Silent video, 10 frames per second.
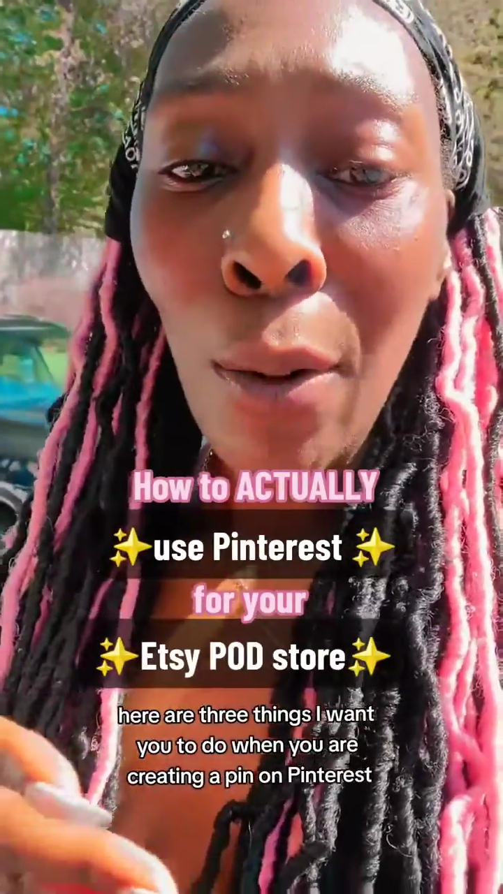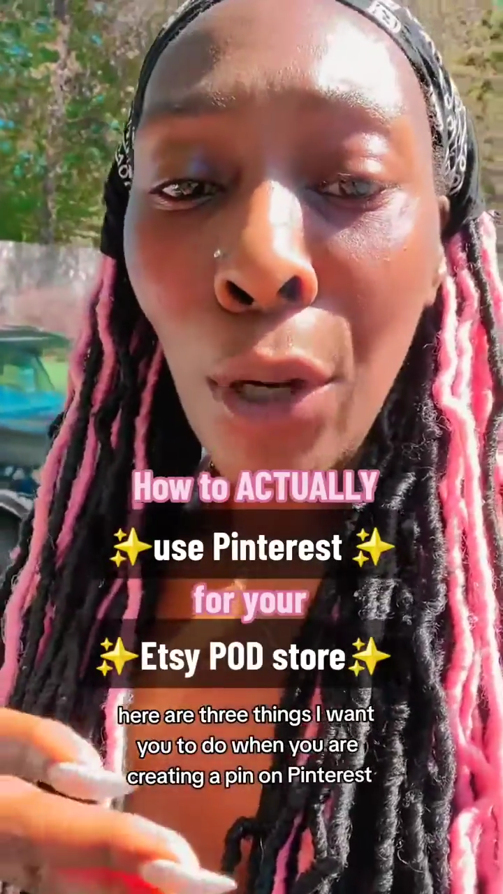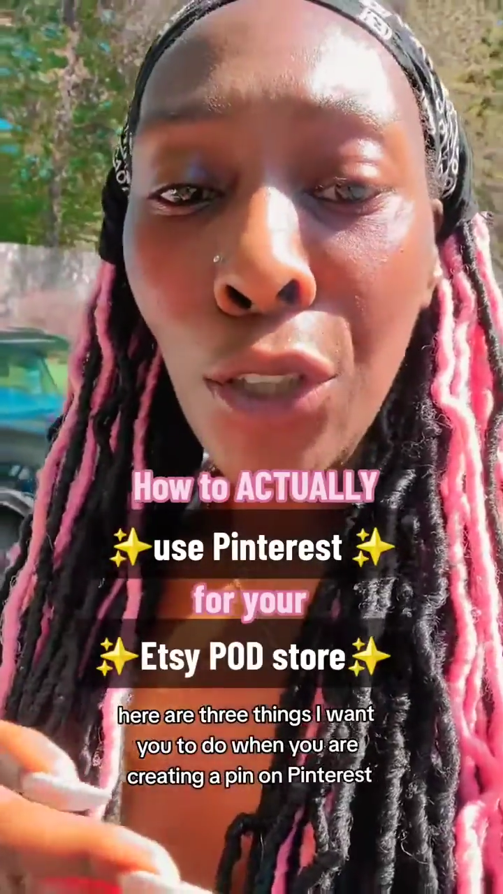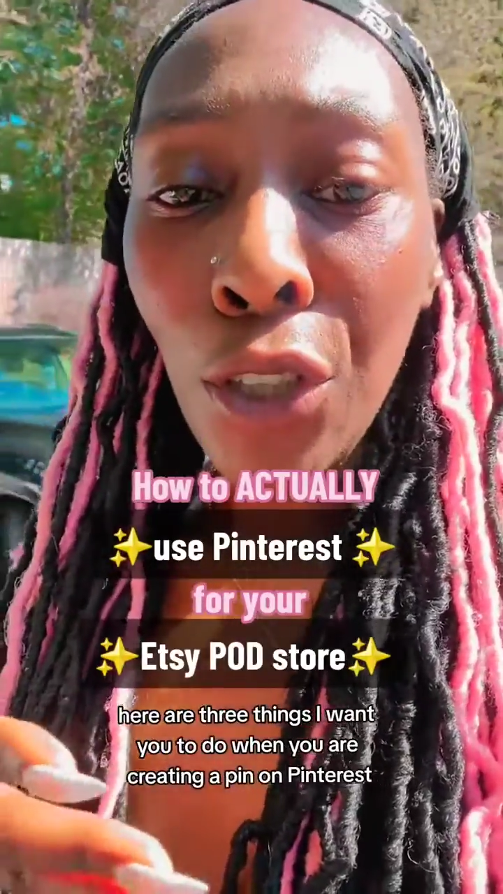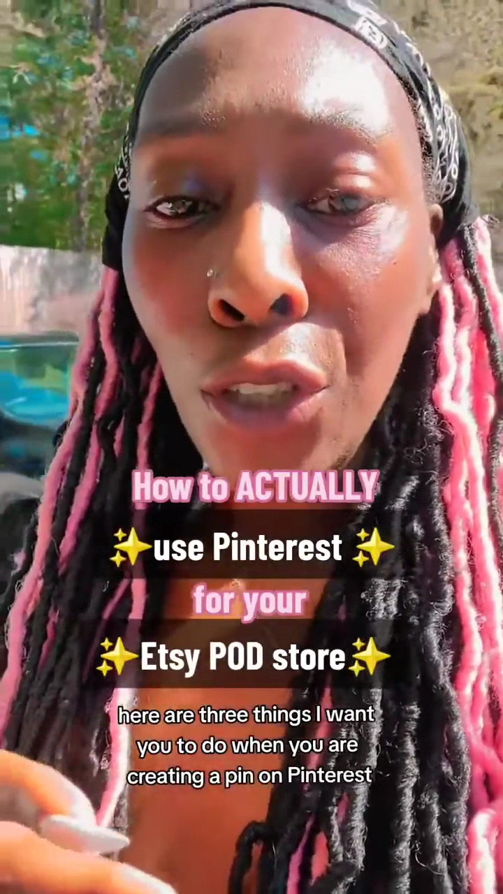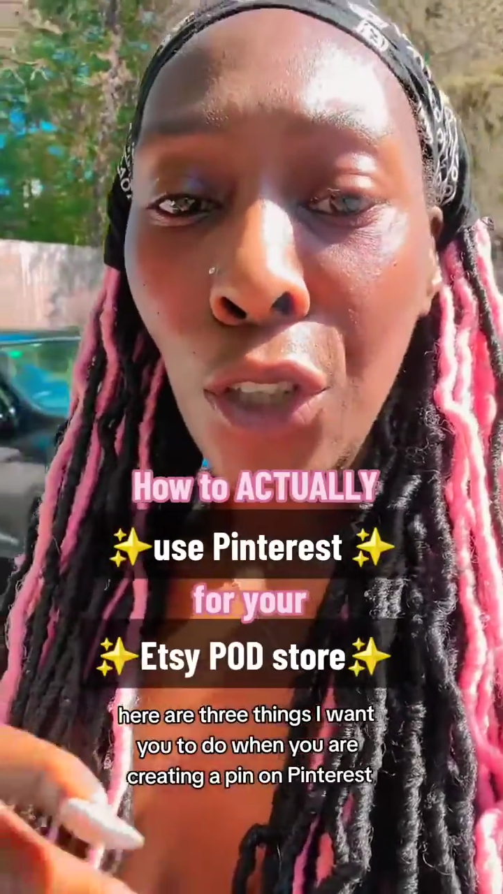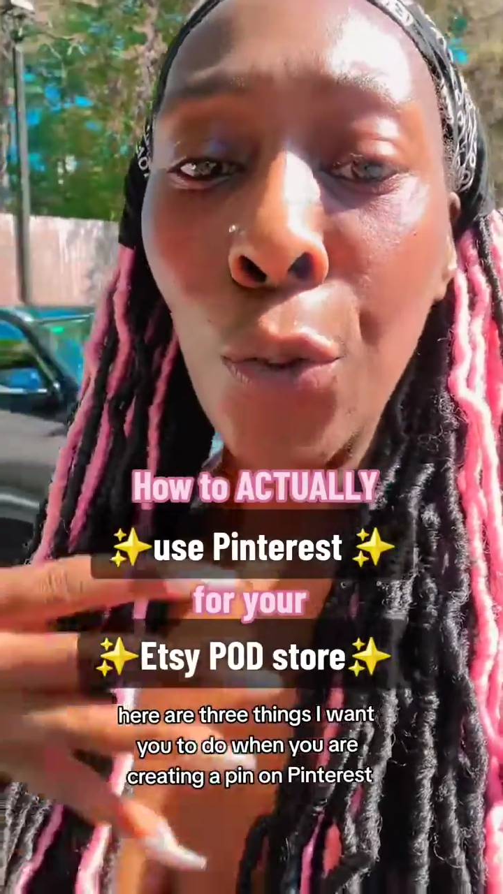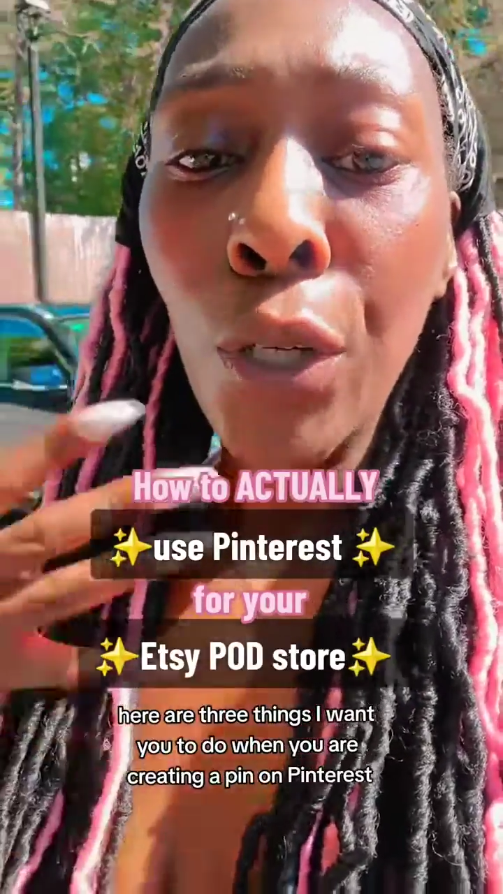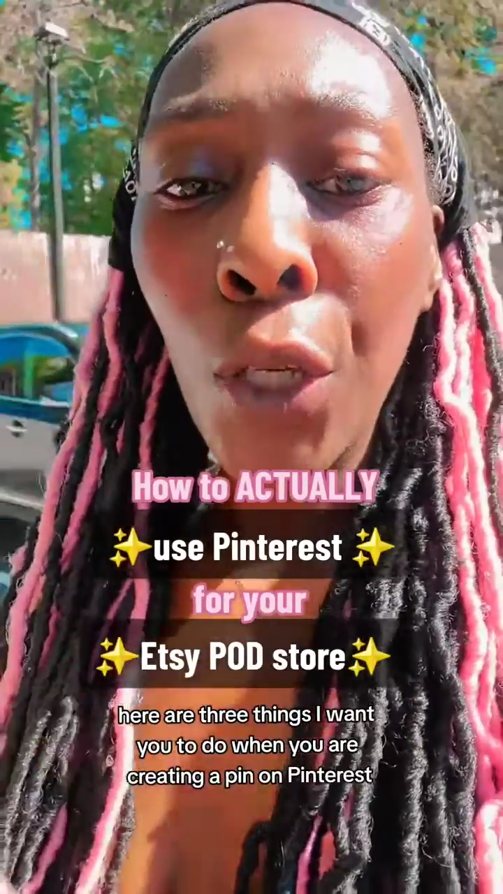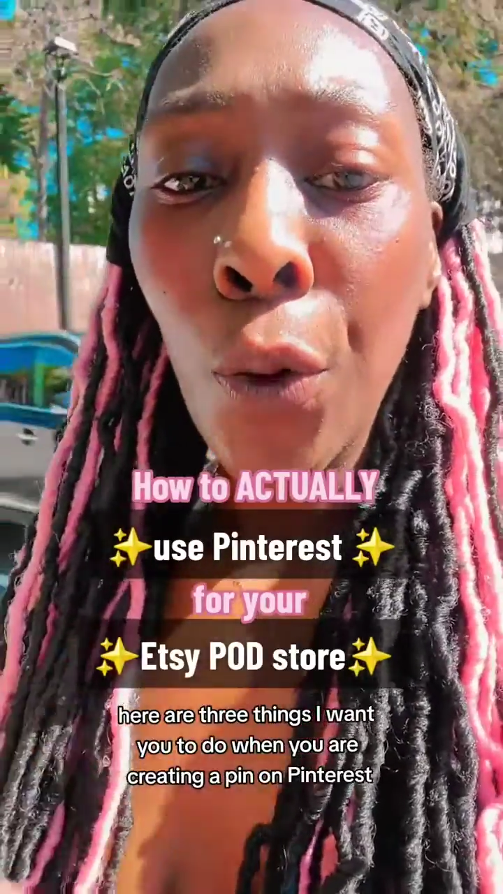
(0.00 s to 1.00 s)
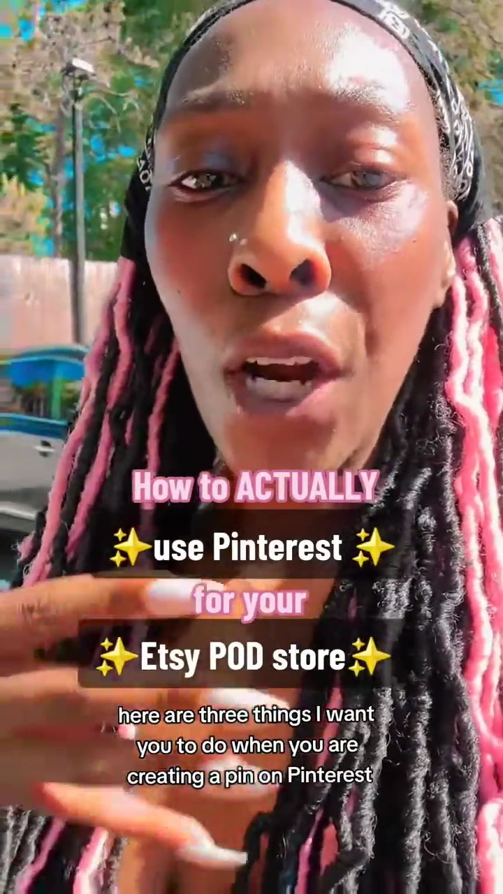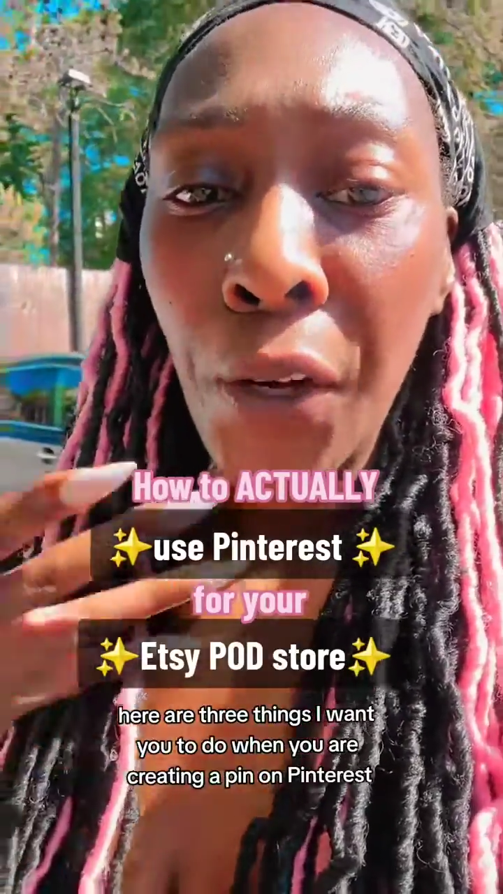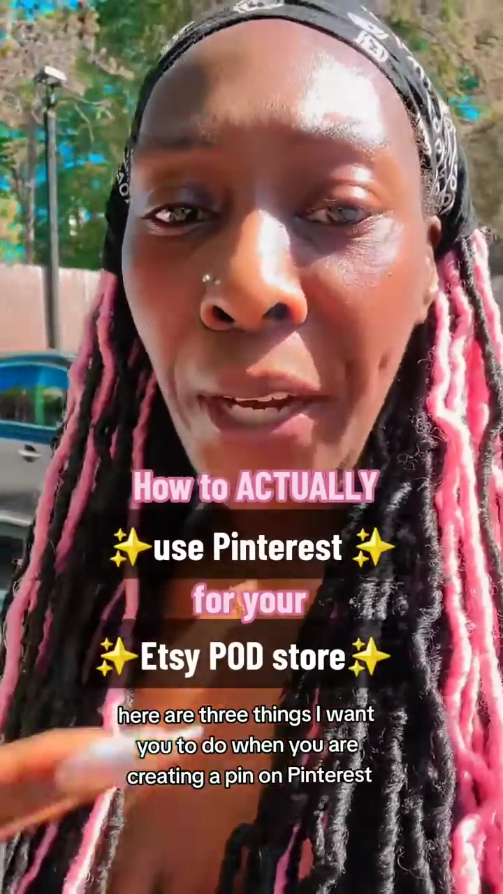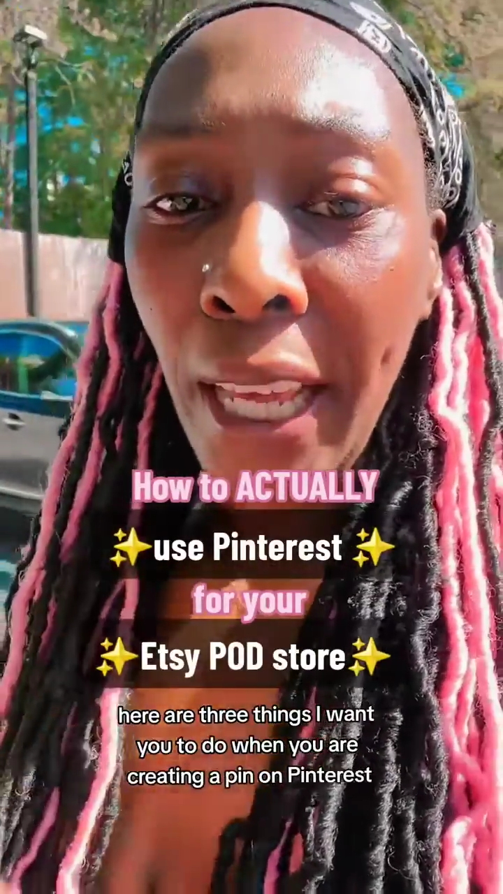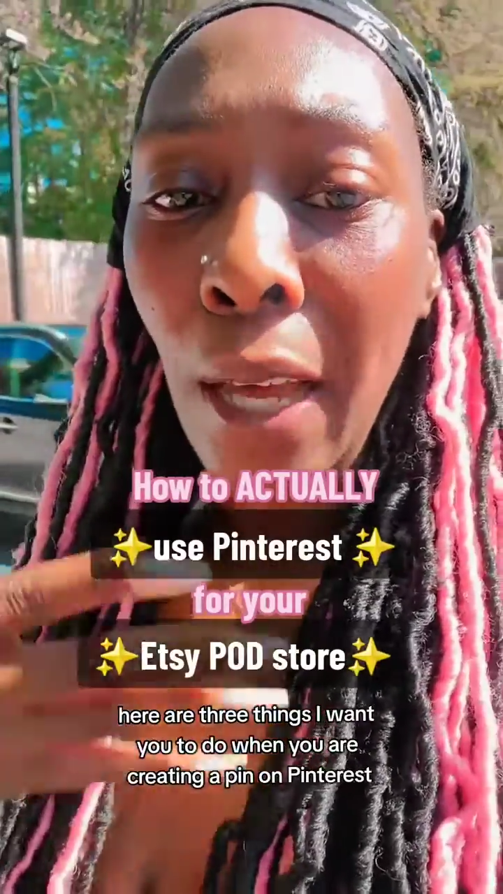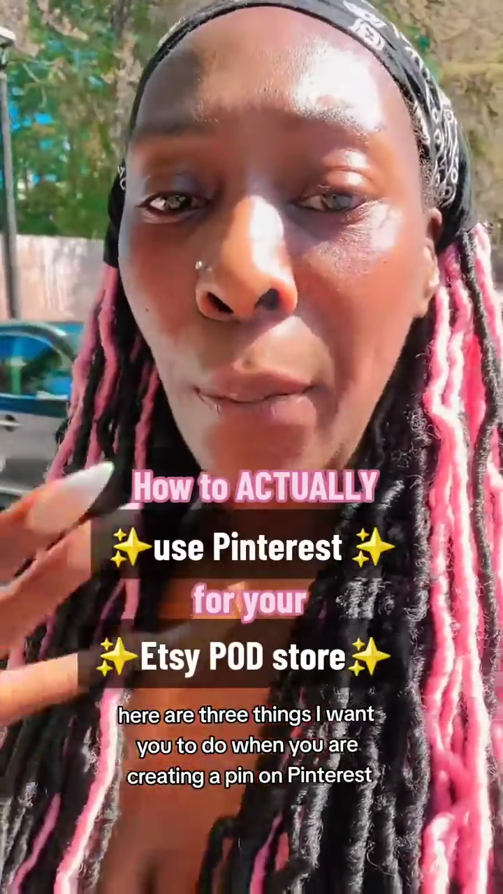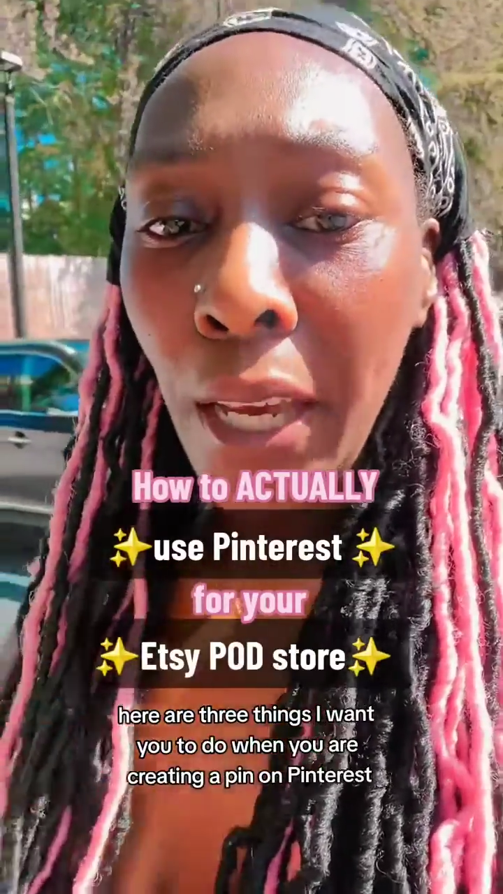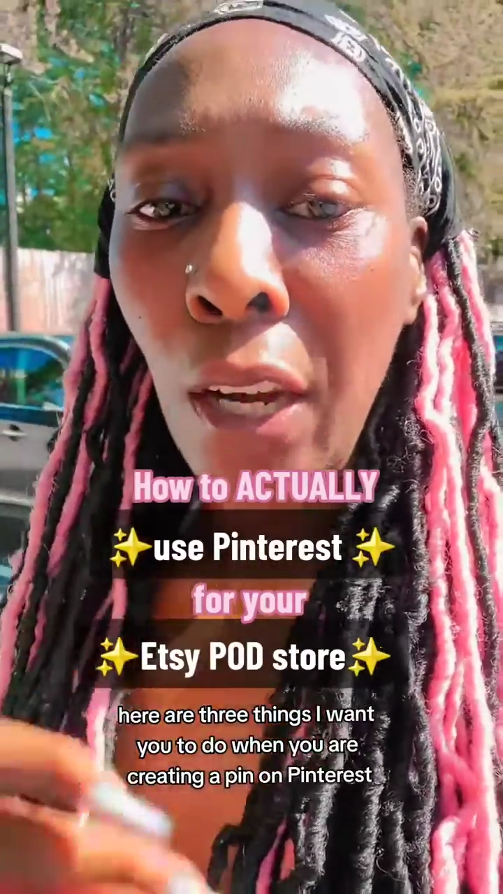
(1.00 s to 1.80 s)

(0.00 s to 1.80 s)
are creating a pin on Pinterest